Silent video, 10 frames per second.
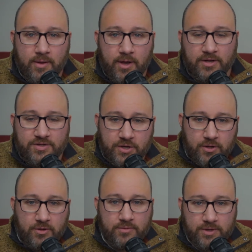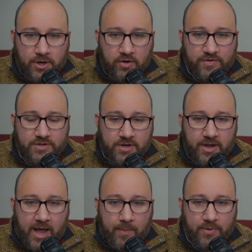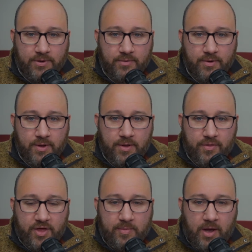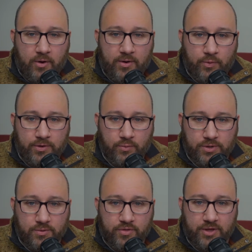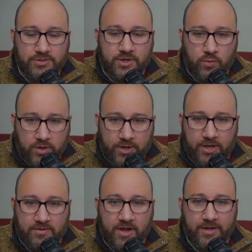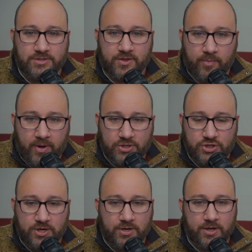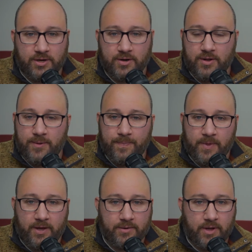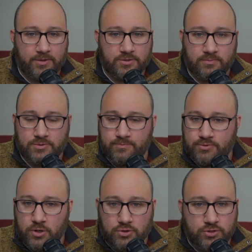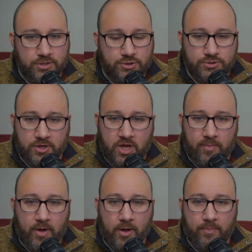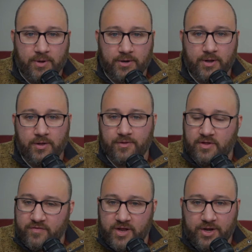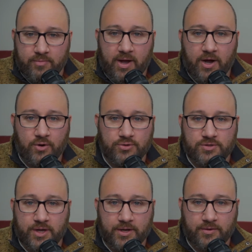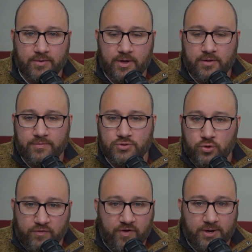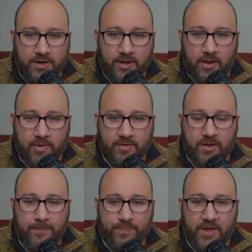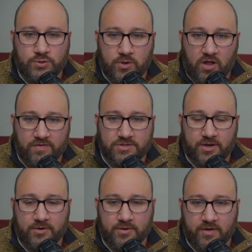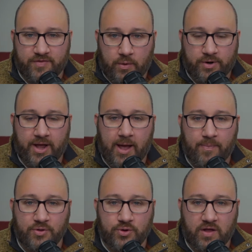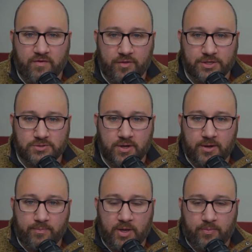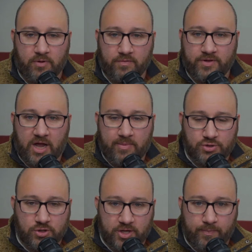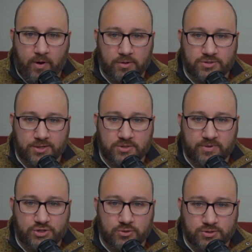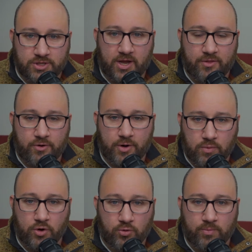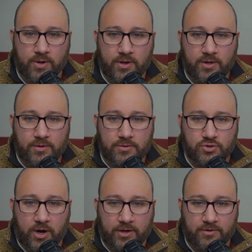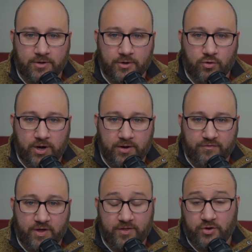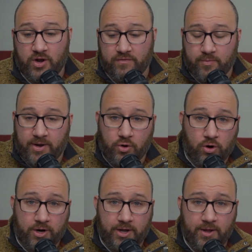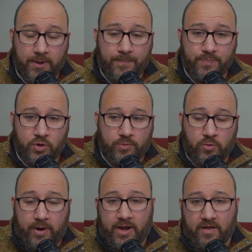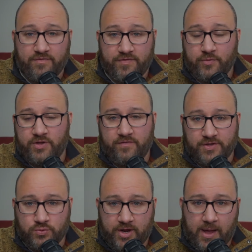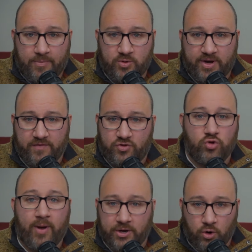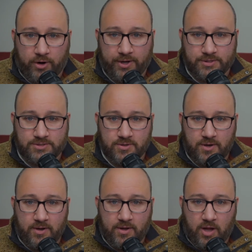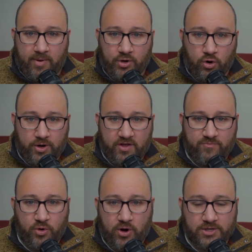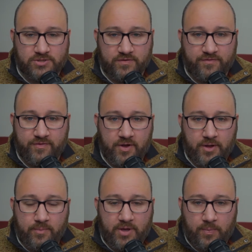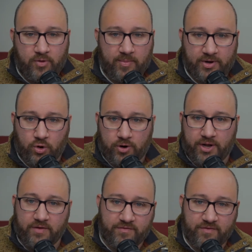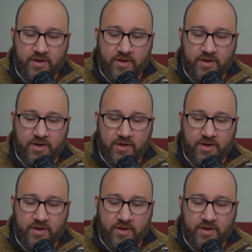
until, if it did happen. Think about when things get really intense on the budget and on some social issues could come up, and the dividend amount and school funding. I mean, that's what all of a sudden, if that were to happen, you'd have all these people diametrically opposed on some issues together in a room trying to agree to, and then you'd have the minority. You might have, if this were to happen, you might have 2 minorities, a minority of progressive people, a minority of